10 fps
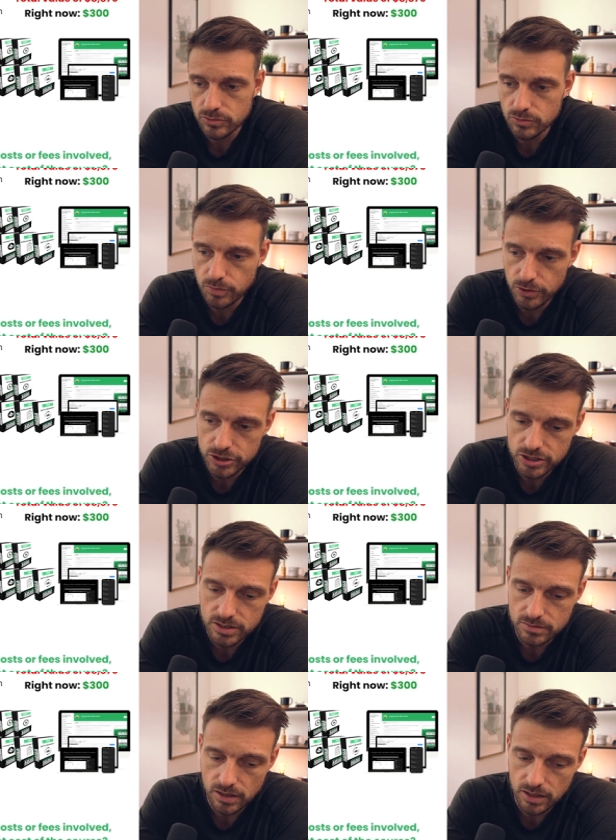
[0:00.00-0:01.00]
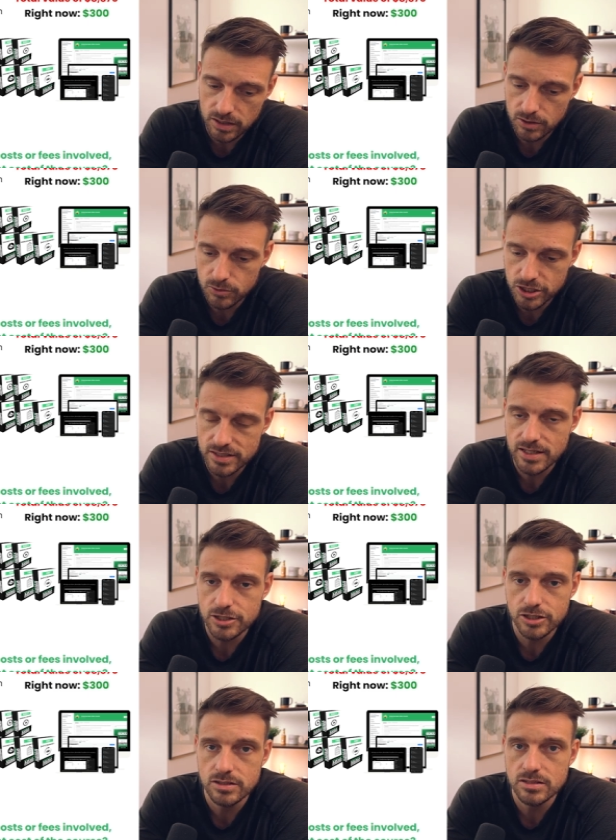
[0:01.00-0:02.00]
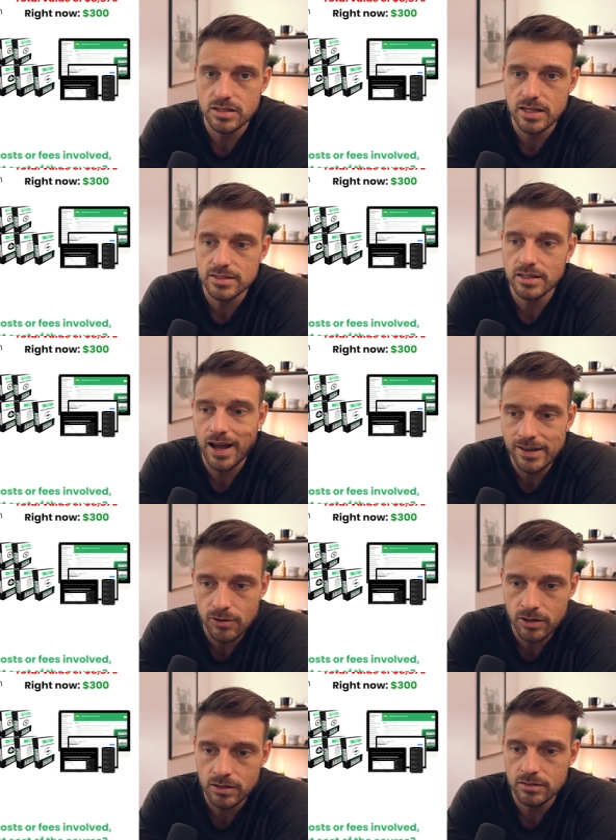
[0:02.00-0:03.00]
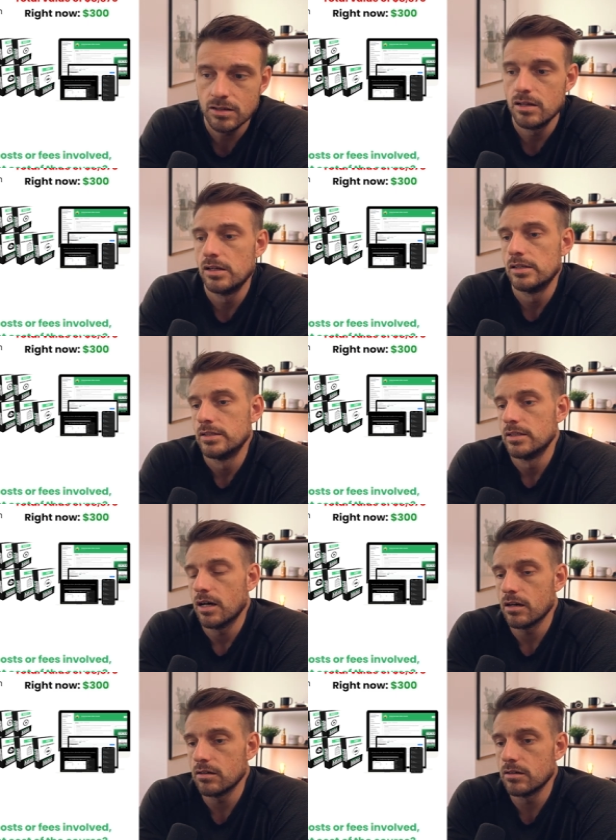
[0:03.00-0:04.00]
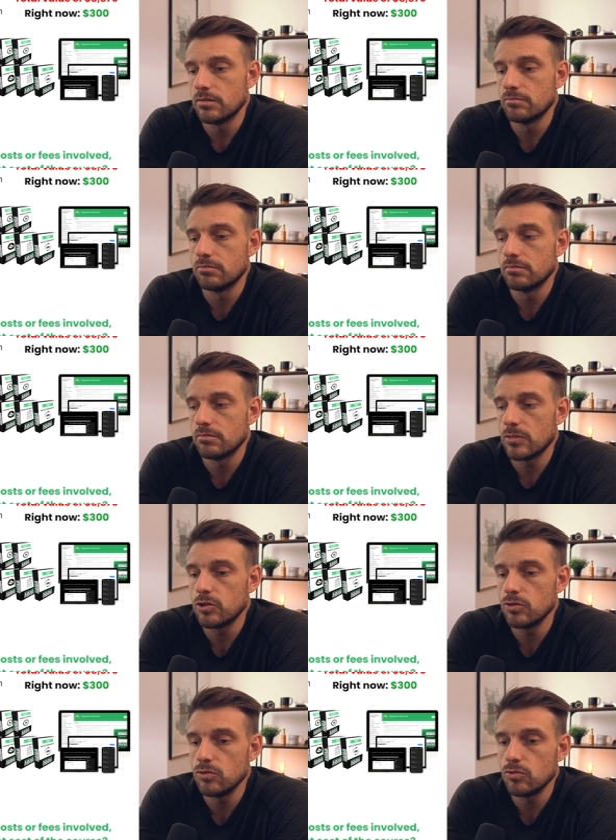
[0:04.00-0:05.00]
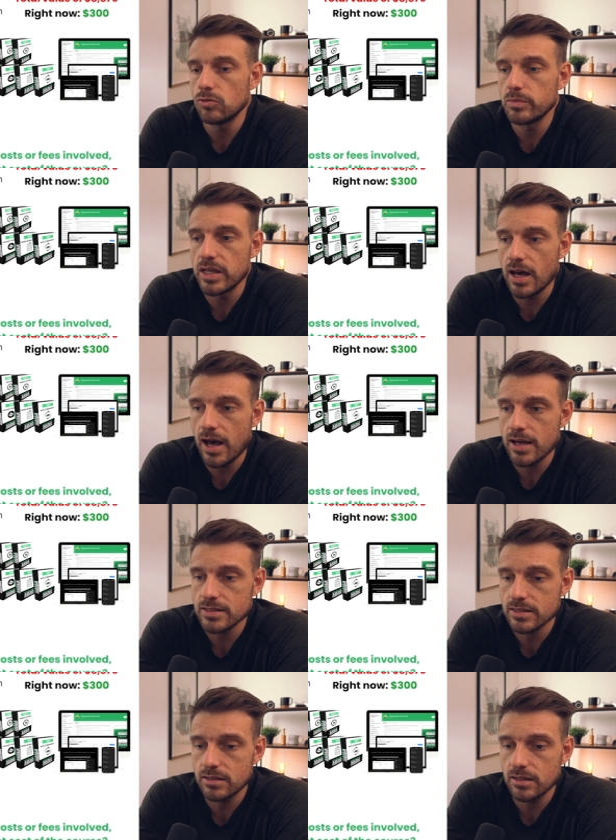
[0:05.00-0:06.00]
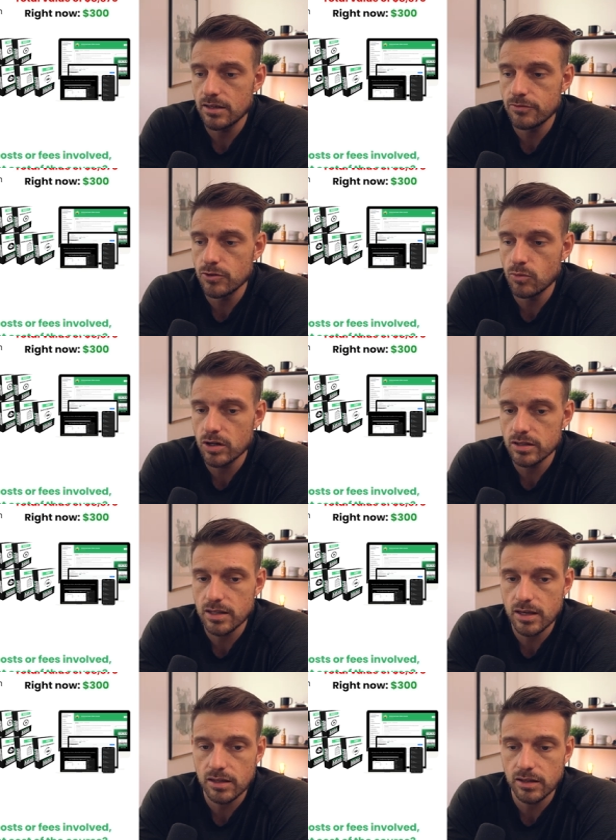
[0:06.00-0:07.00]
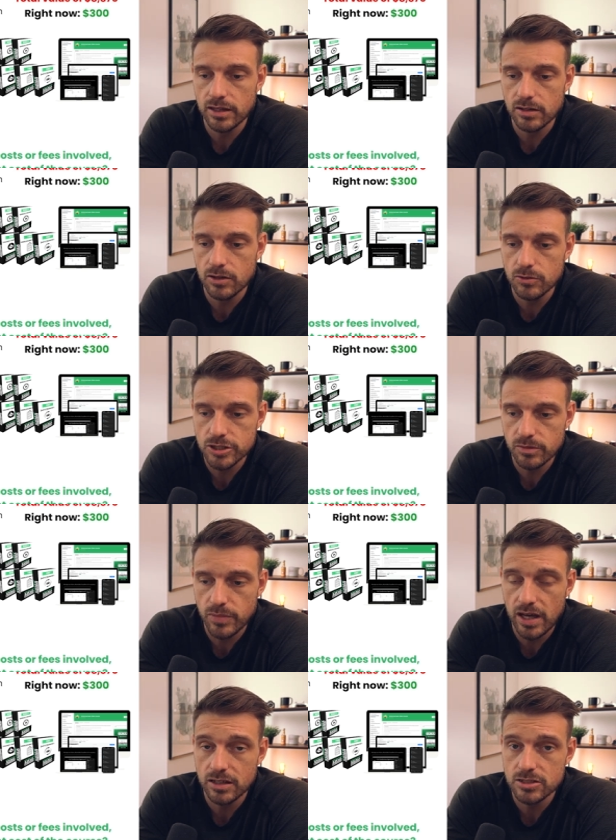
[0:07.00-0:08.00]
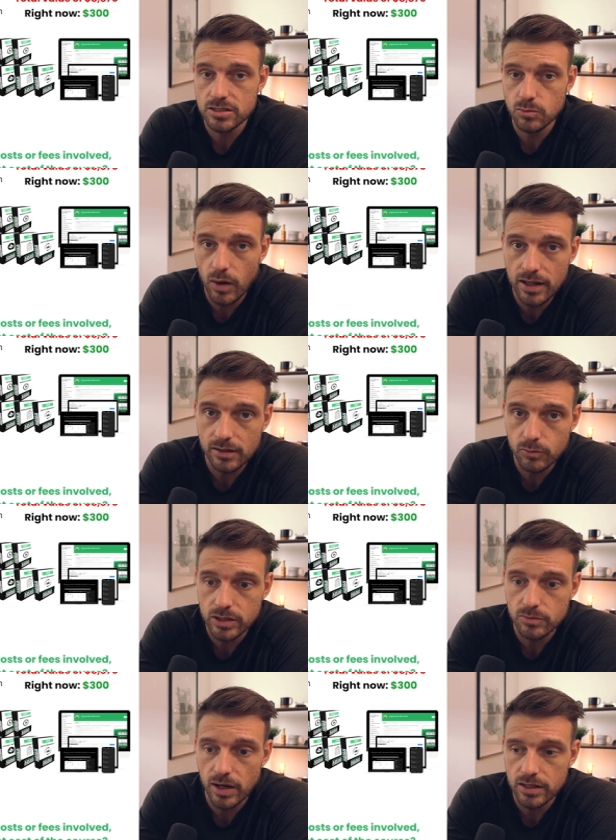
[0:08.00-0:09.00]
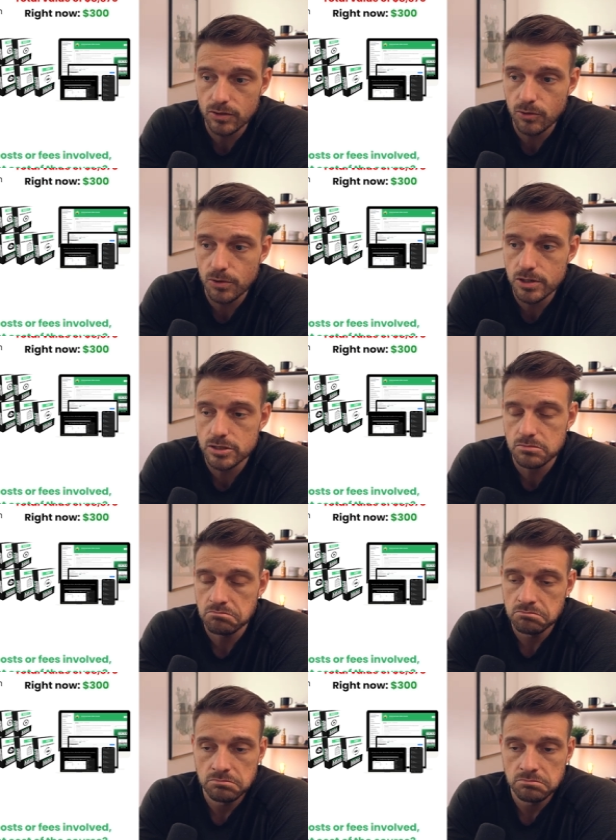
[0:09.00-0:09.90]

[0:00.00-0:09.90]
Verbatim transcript: to purchase uh, coaching sessions as an add-on um, you will be asked if you want to take like a coaching package as well when you buy the course